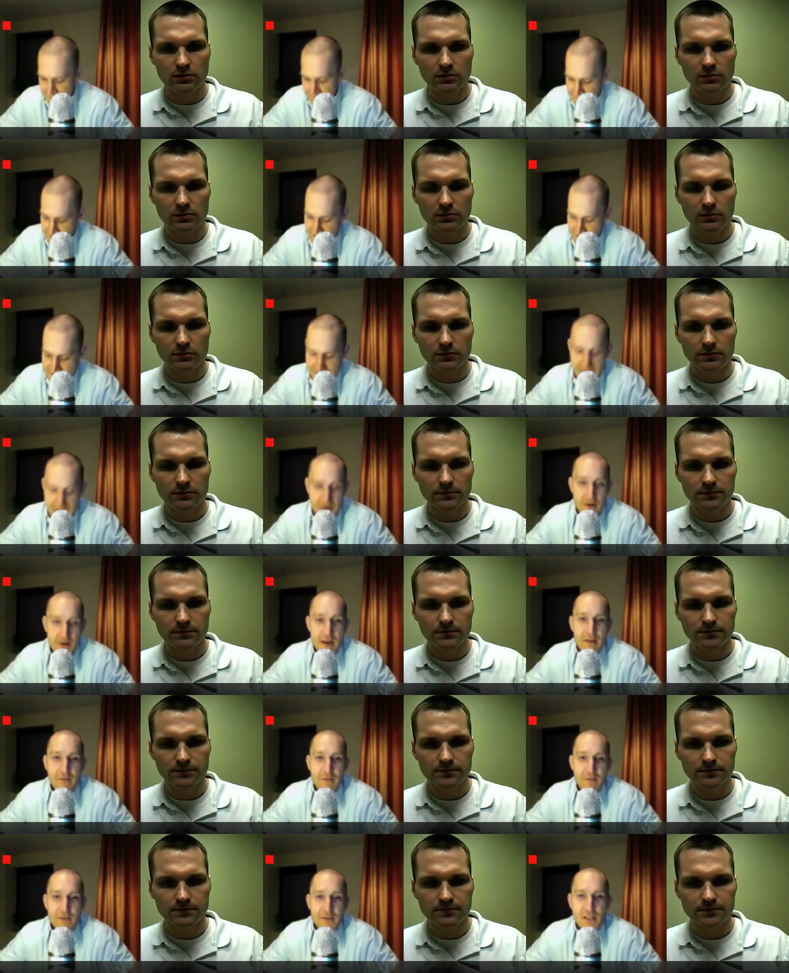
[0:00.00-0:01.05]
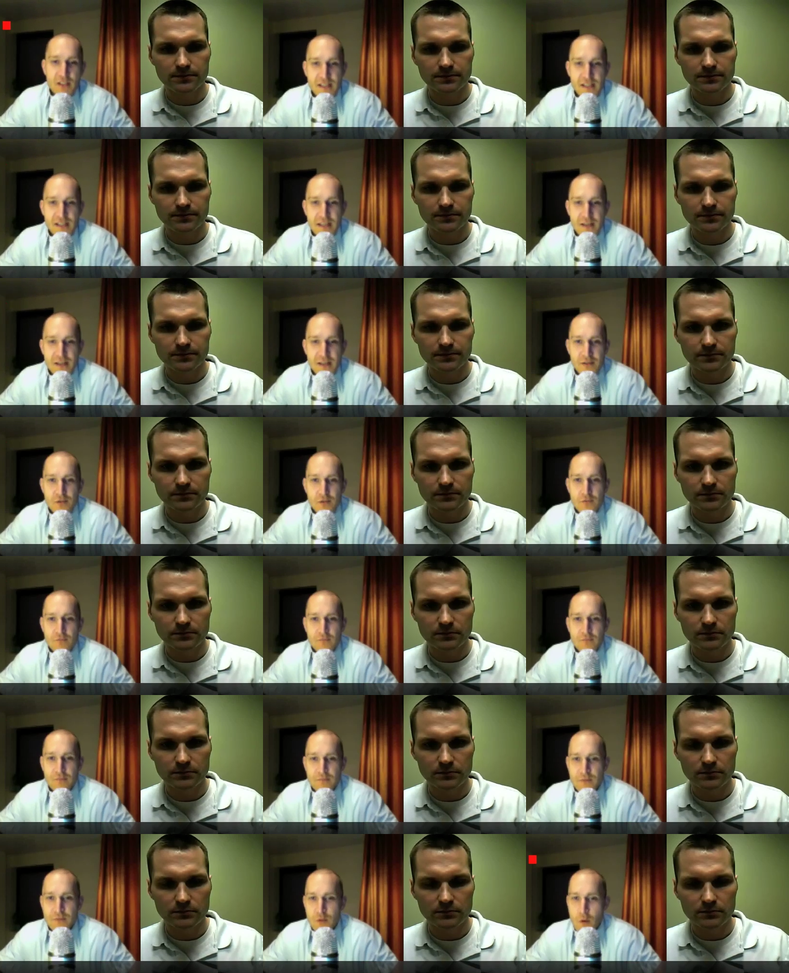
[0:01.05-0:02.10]
Speaker 1: let's say on average less than
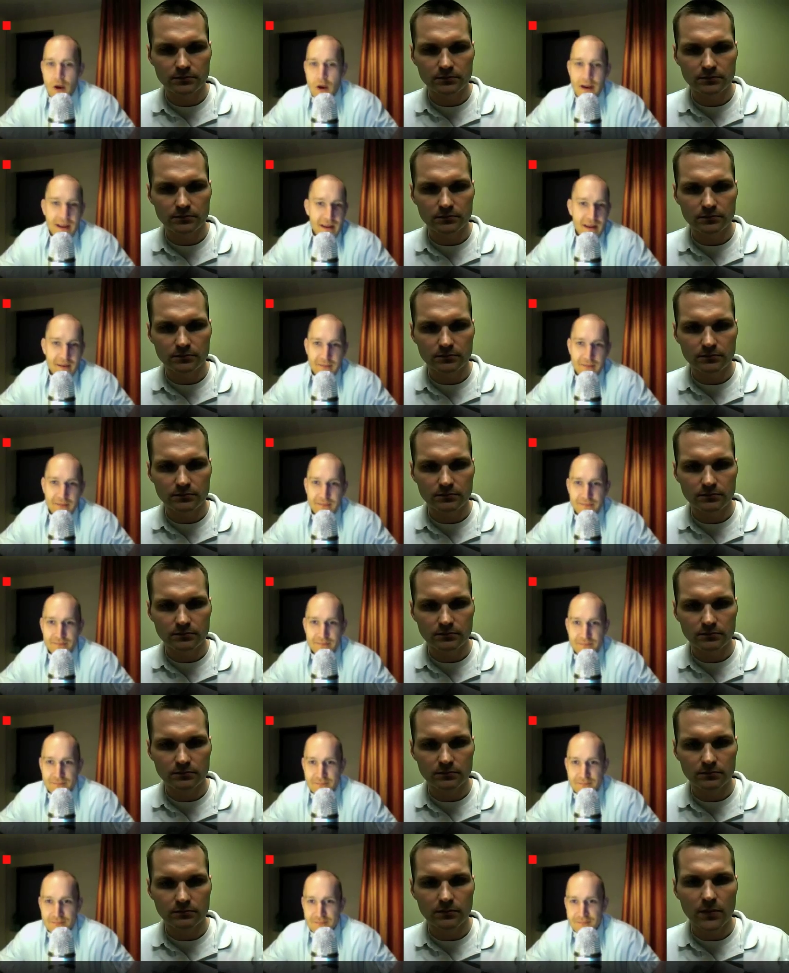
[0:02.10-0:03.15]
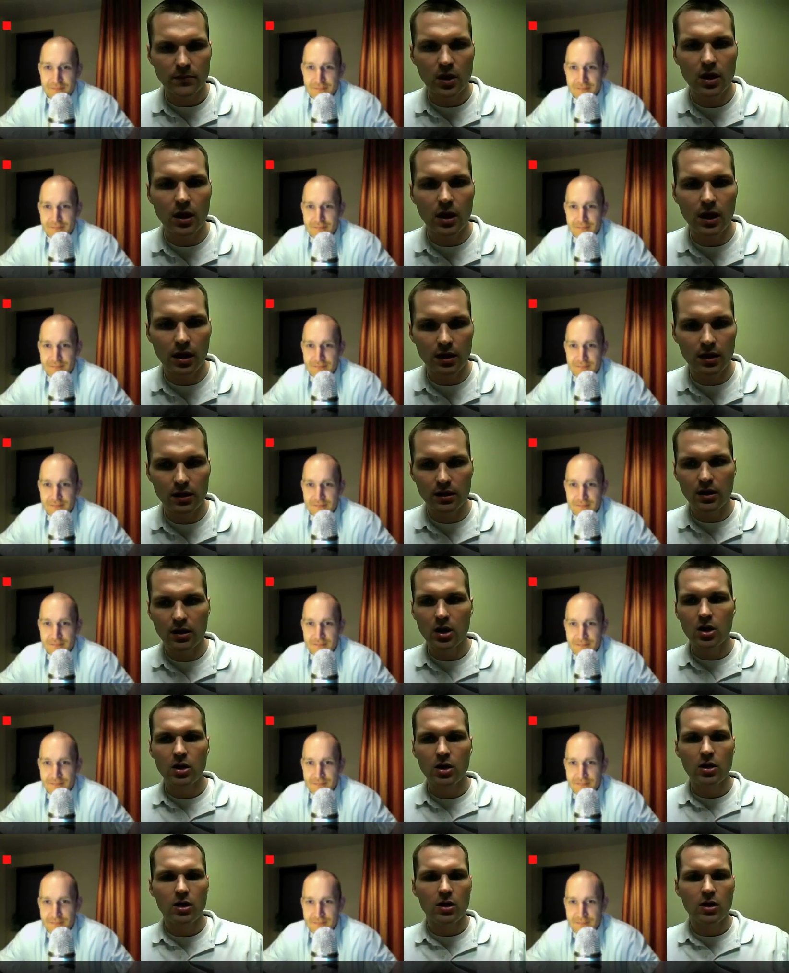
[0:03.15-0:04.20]
twenty.
Speaker 2: Huh.
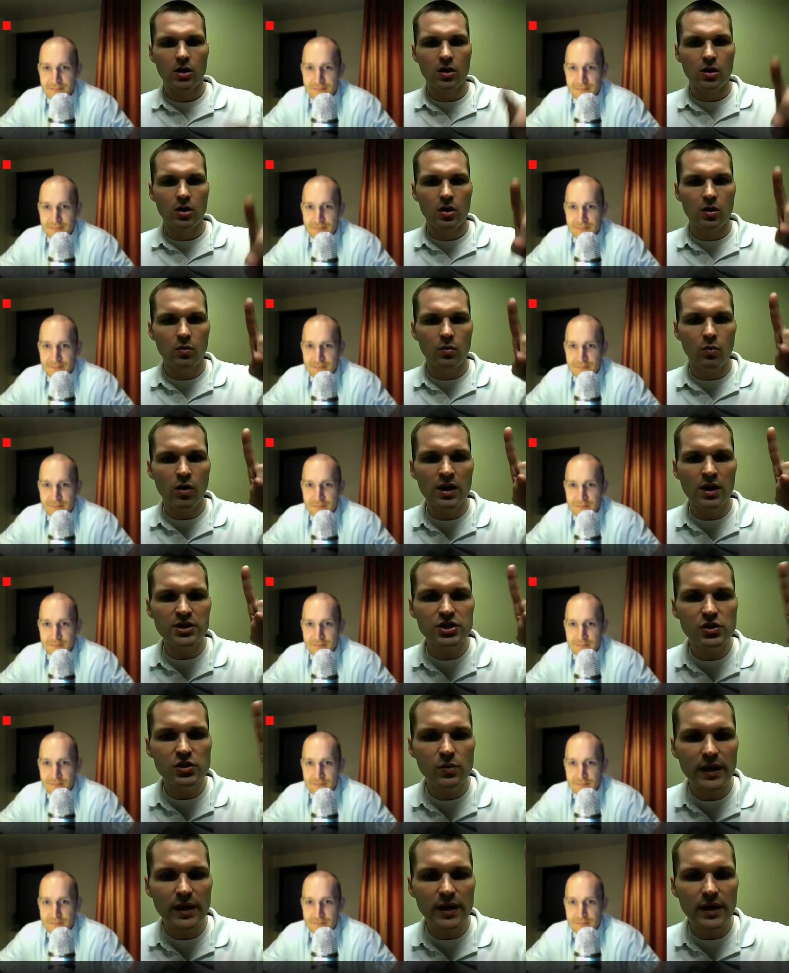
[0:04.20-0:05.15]
One